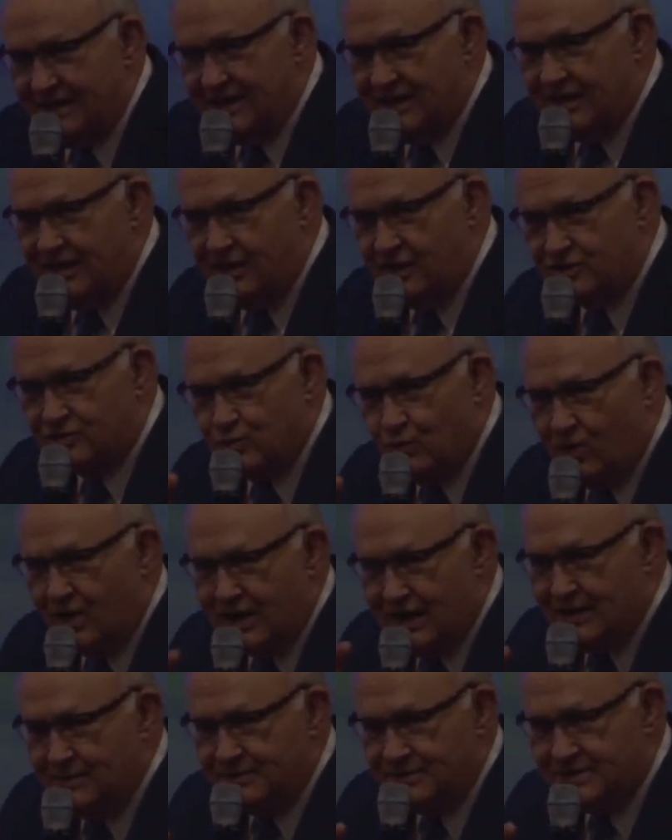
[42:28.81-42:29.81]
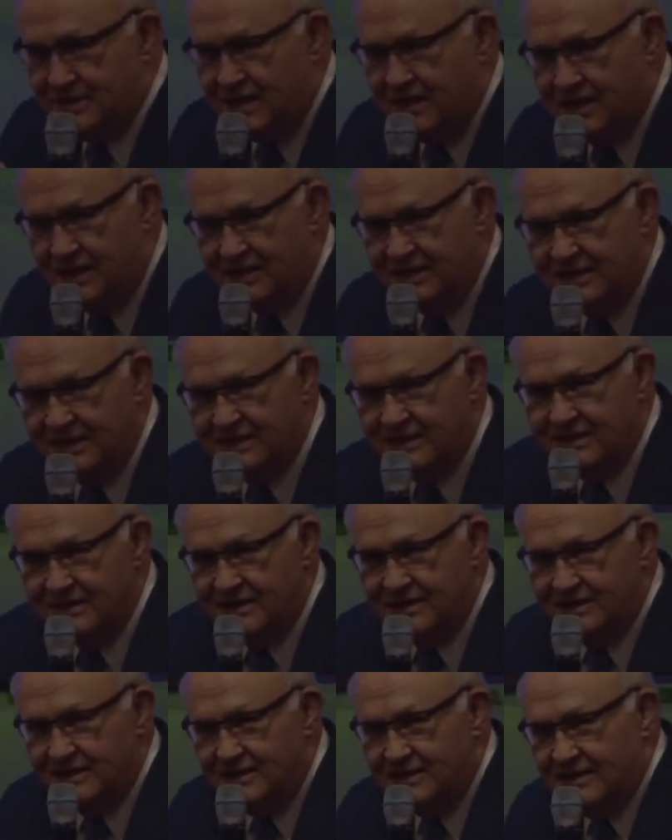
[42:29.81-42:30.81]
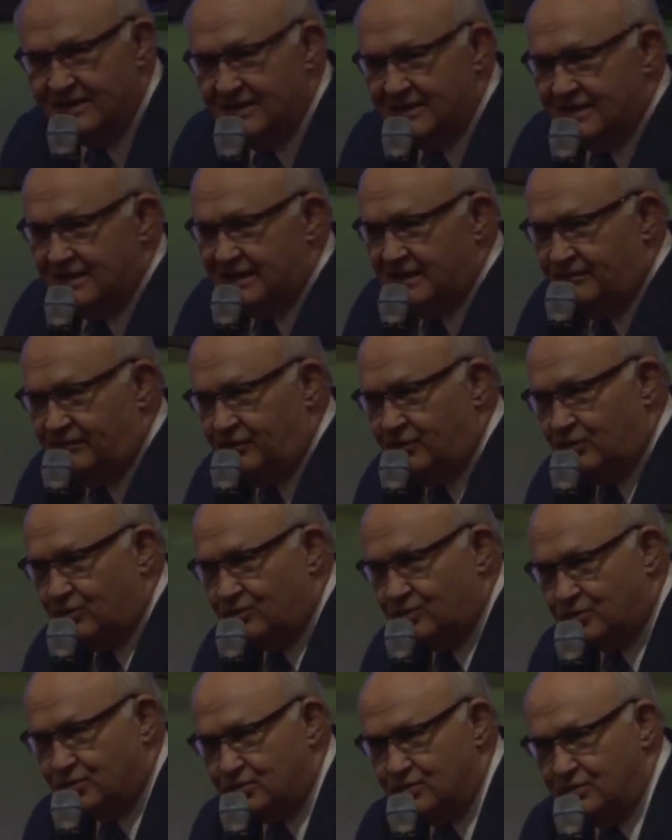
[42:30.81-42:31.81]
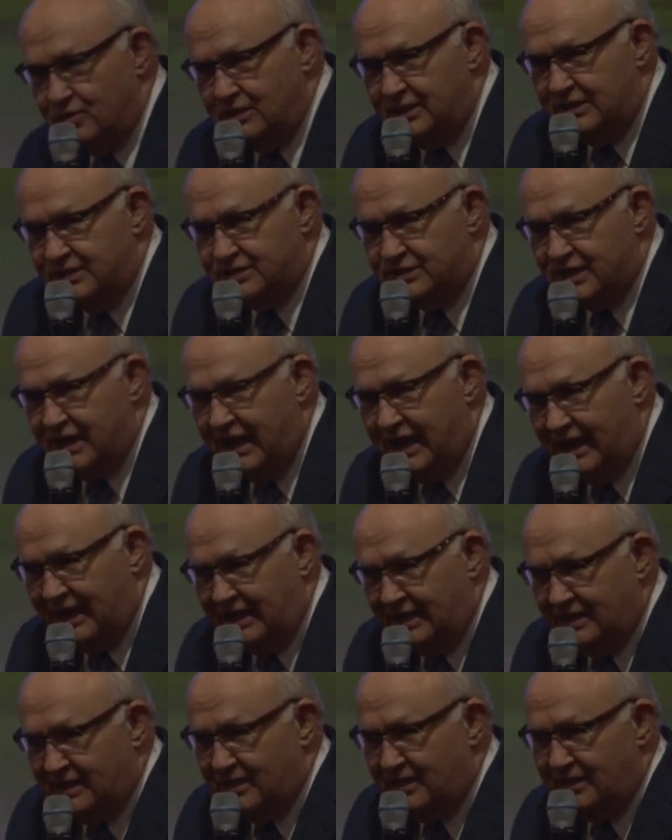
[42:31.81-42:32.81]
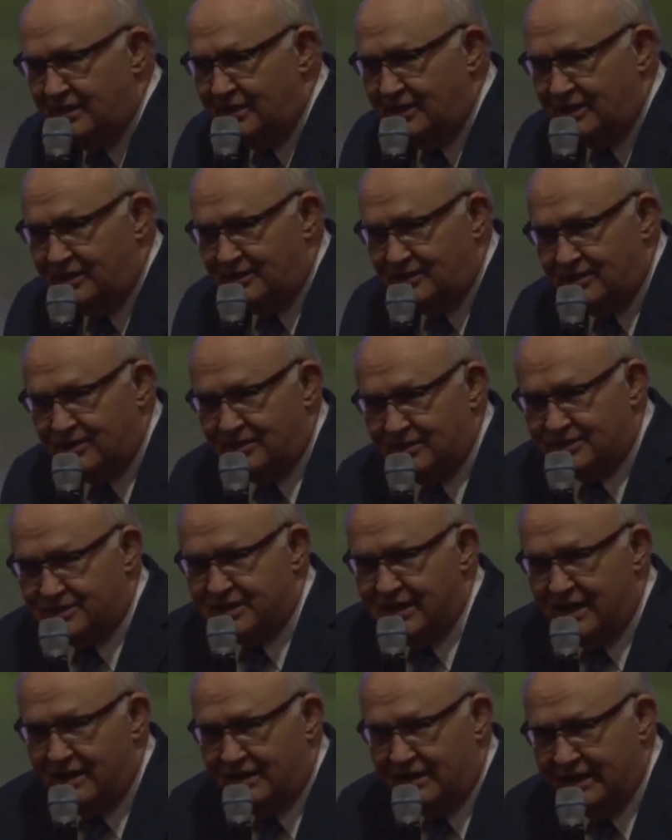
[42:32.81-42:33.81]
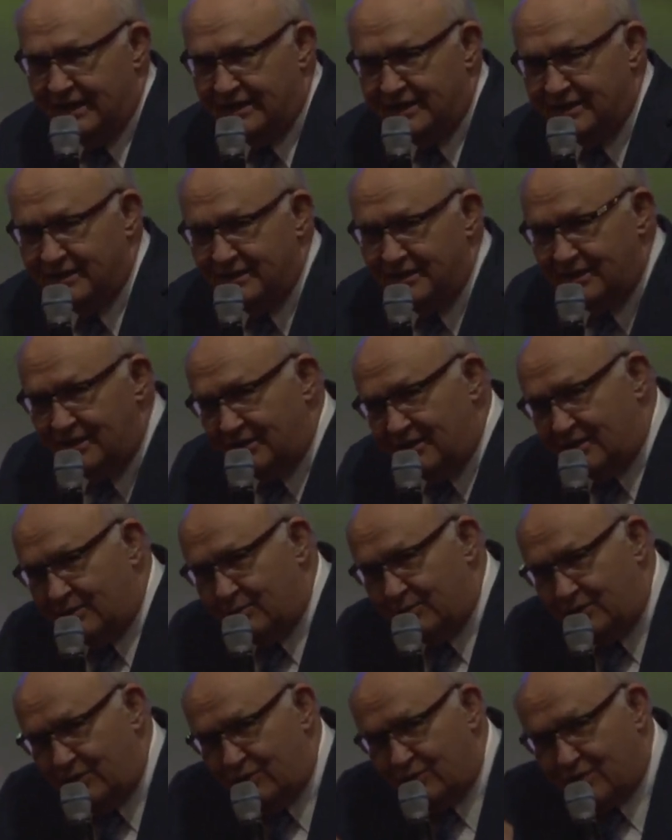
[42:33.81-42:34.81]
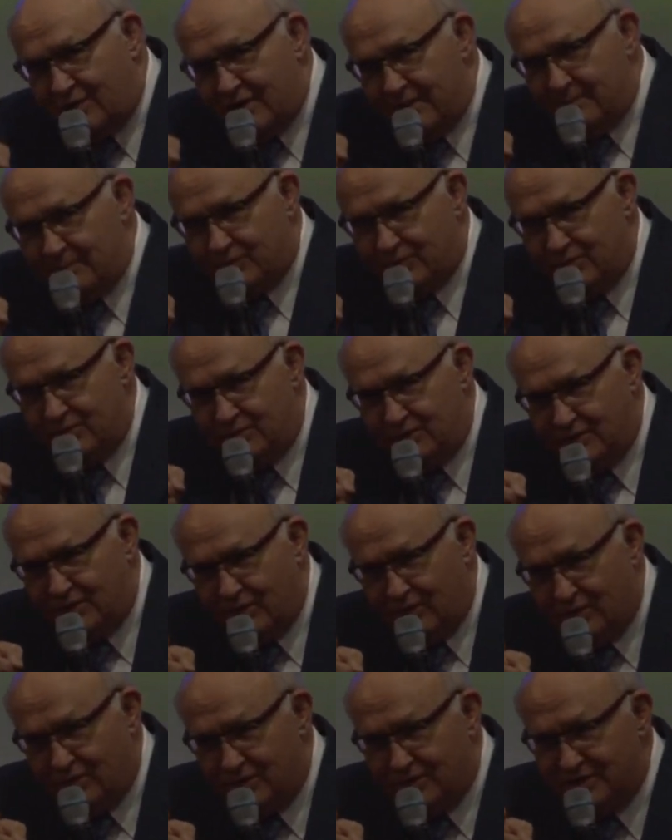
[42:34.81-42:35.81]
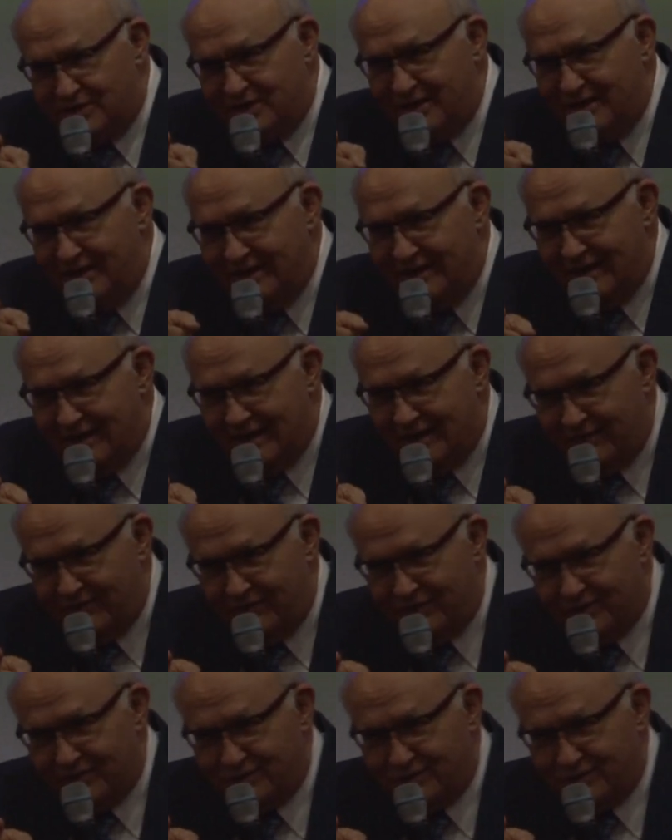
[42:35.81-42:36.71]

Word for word: Here's what I'm saying if you're truly chained to the chariot when you come through the doors of your